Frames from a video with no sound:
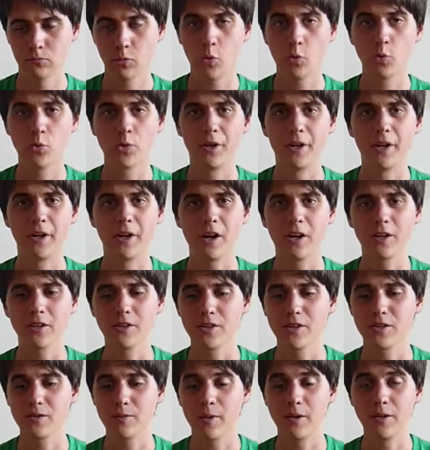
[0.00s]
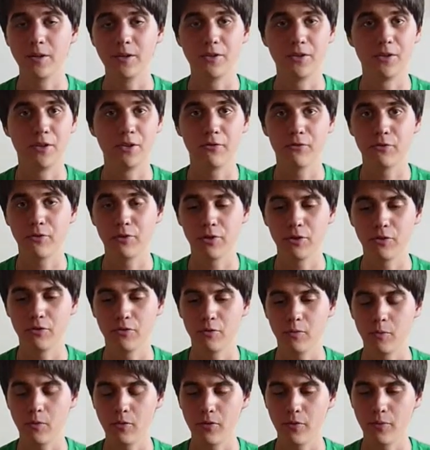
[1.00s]
Already kind of smelling differently
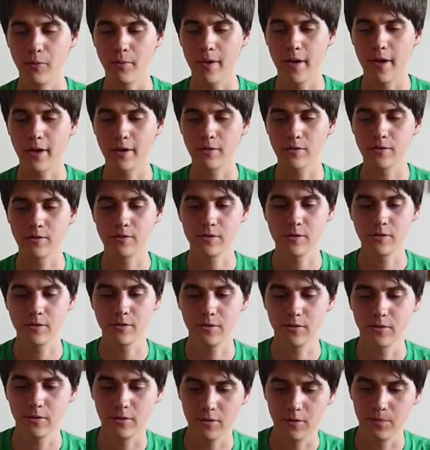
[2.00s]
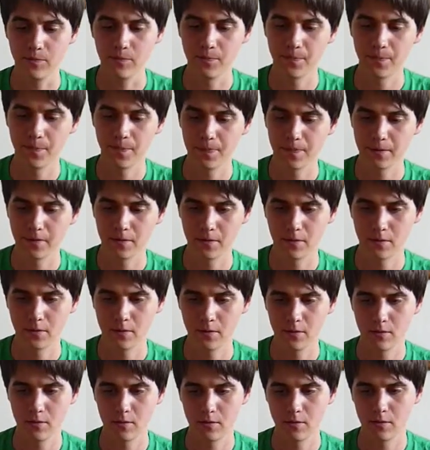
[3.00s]
from all the macros and
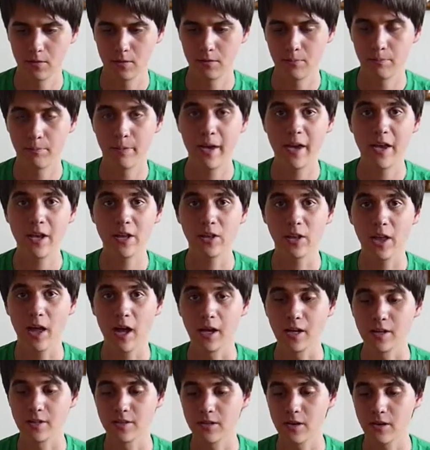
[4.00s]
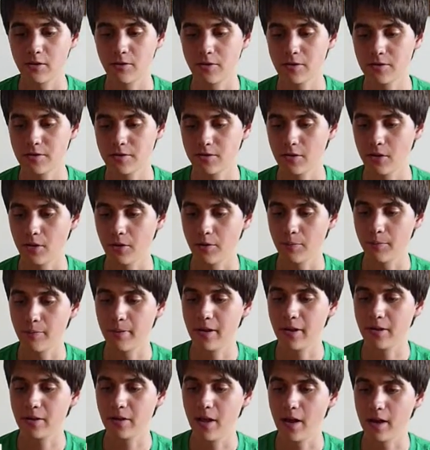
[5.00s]
pale lagers. Now, this is not a
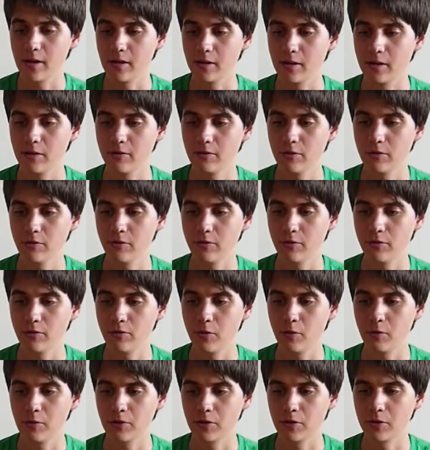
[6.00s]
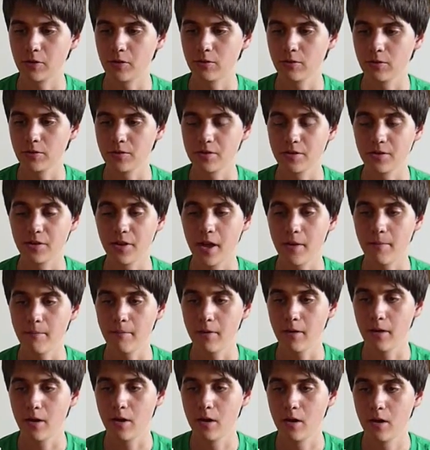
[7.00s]
pale lager, even if you don't want to call it an
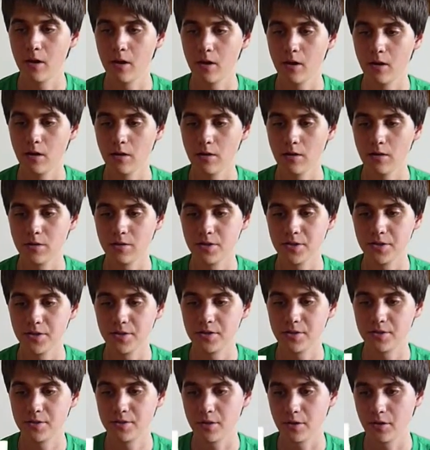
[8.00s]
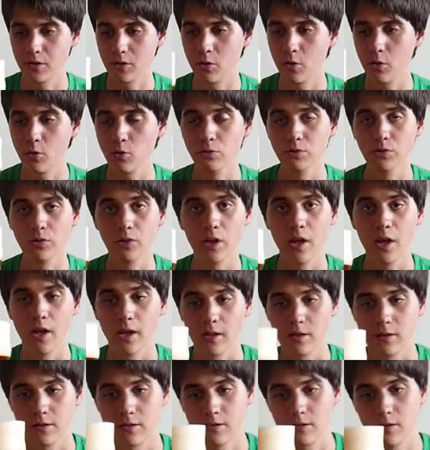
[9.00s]
amber. This is a golden
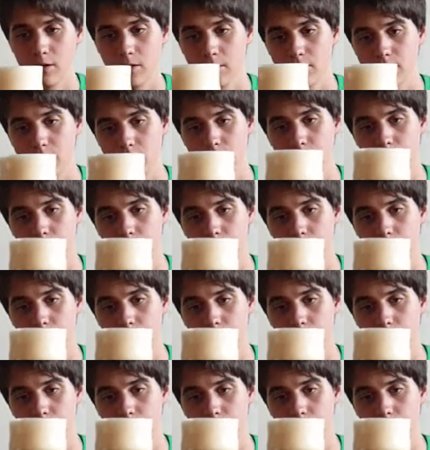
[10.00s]
lager. It's not,